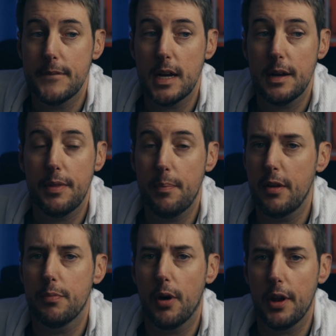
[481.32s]
They're
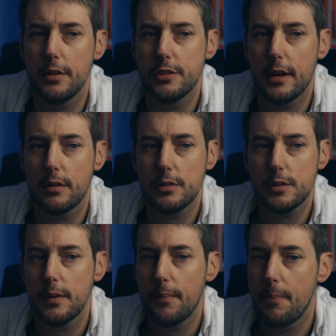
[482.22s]
both mono
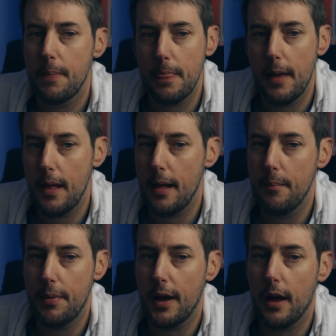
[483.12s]
channels,
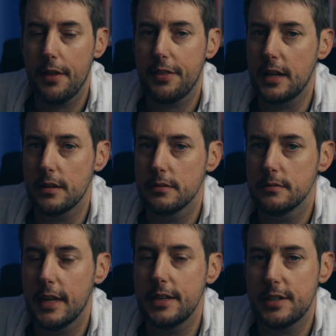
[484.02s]
but I think
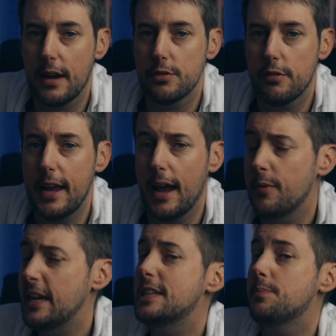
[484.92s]
they sound great.
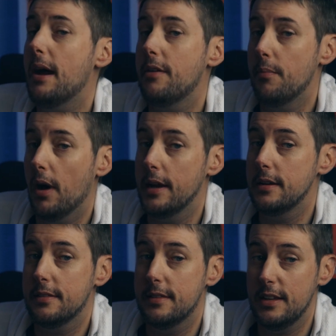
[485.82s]
And we need to bear in
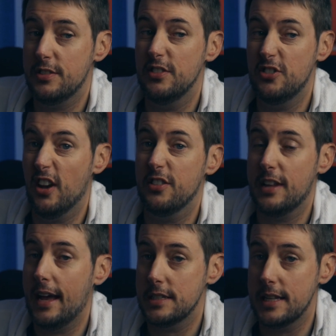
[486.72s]
mind, this is
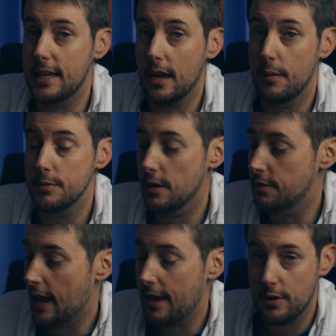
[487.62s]
just as they come.
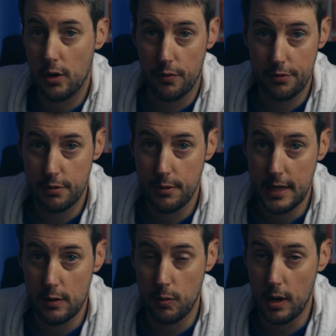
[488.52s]
So they haven't gone through an
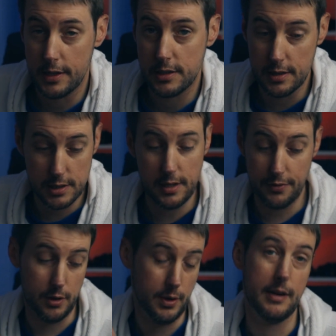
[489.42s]
equalizer. The
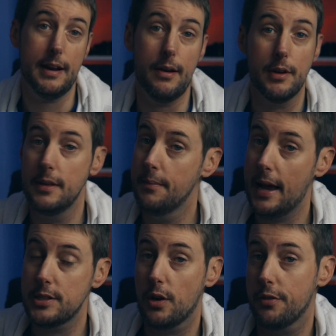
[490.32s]
stuff that you're hearing now
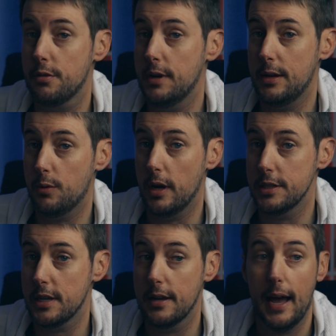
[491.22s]
hasn't gone through an
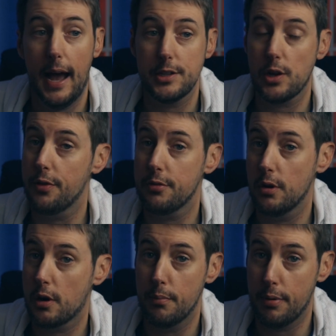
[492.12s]
equalizer, hasn't gone
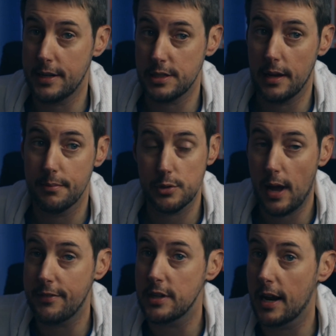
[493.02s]
through a compressor. So
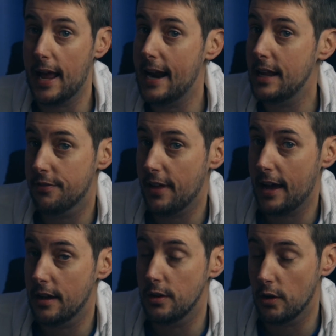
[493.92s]
I haven't done any of
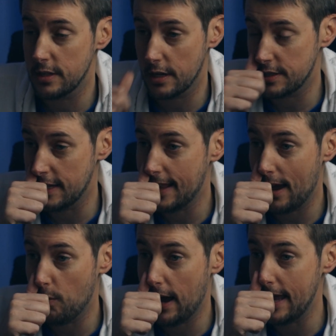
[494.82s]
that and not touched it in
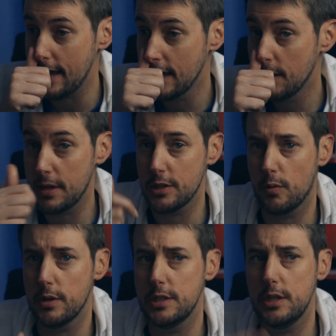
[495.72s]
that way because I
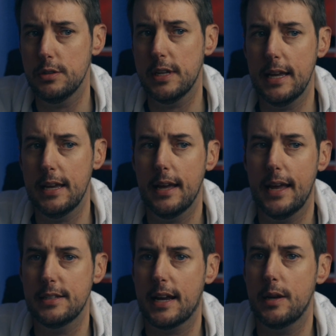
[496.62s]
wanted you to hear
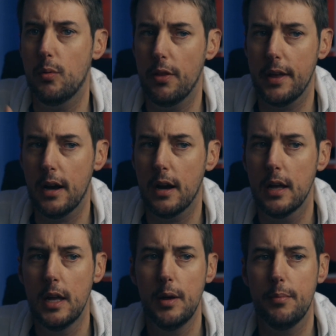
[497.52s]
exactly what they are.
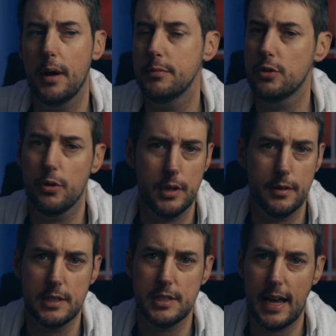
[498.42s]
But I'm sure
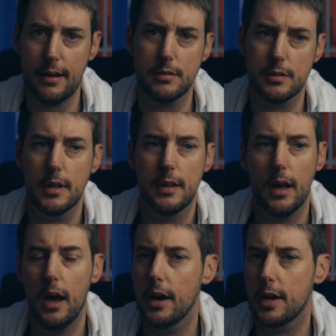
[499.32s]
this sound
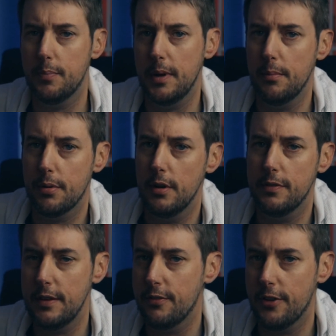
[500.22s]
could be
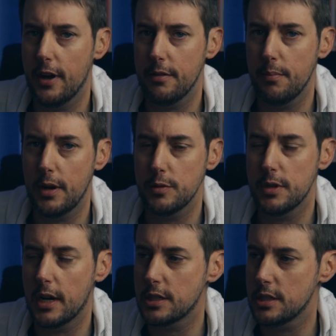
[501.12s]
improved even further in
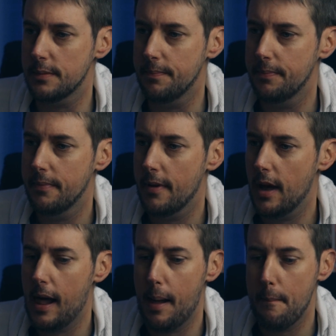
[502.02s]
post-production.
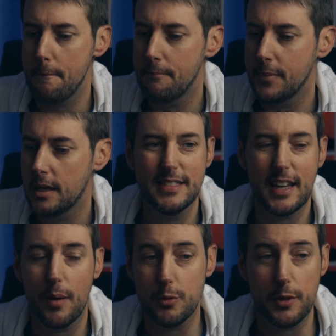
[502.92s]

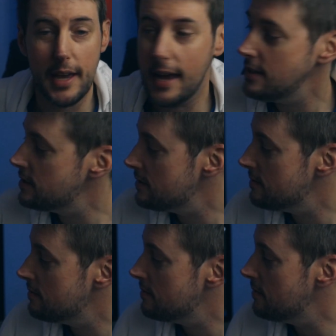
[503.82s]
It comes with a case.
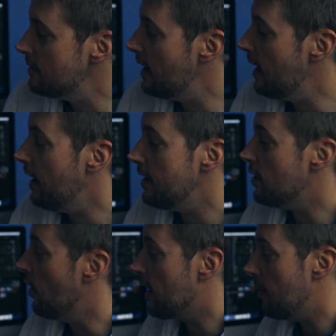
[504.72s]
You've got a